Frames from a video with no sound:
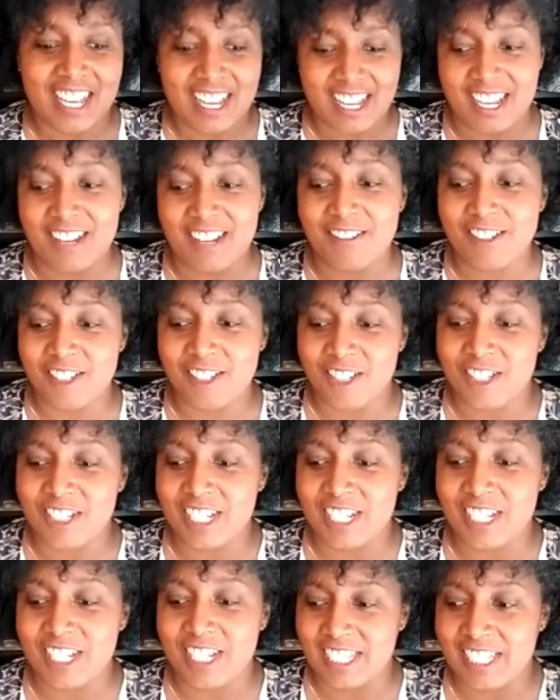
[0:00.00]
It was
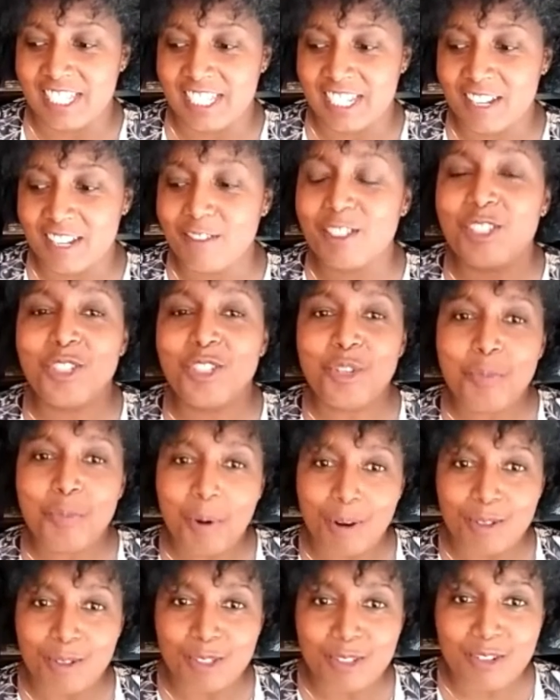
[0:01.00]
too
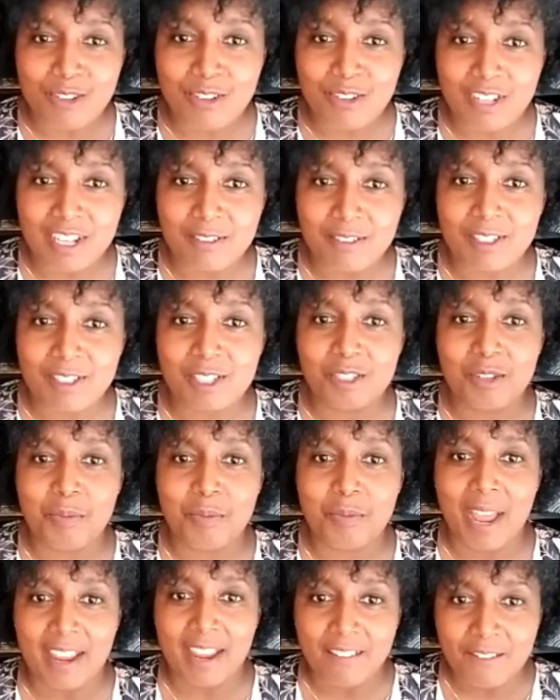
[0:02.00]
personal. It was
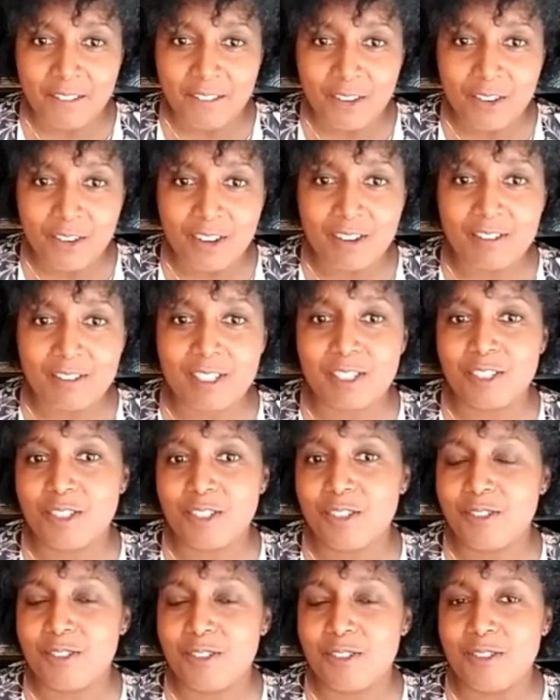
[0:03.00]
too painful. It was
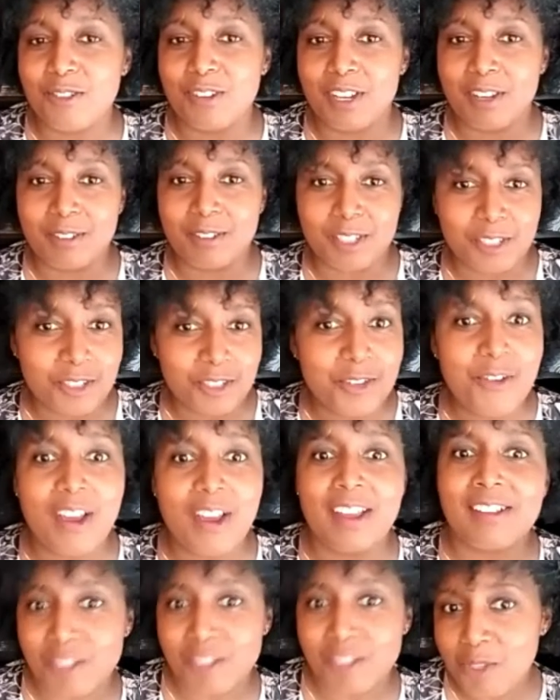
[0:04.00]
too
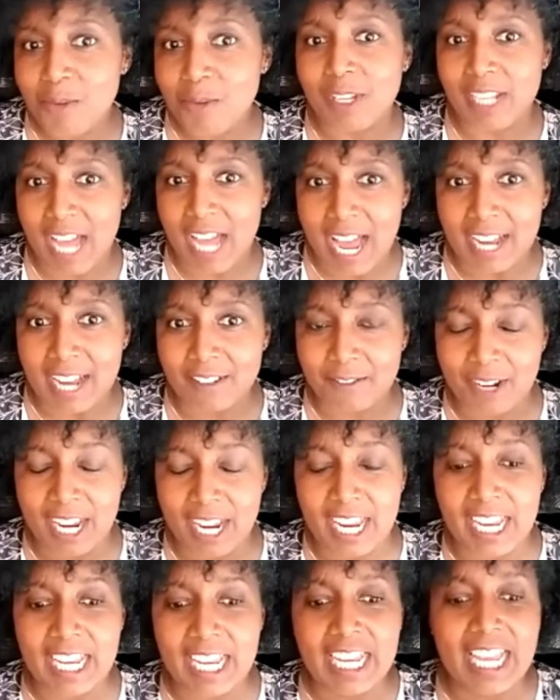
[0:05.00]
a lot,
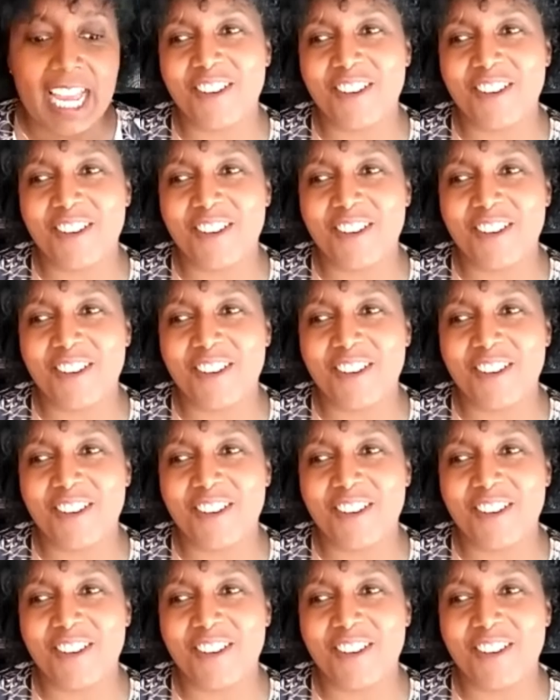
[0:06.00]
right?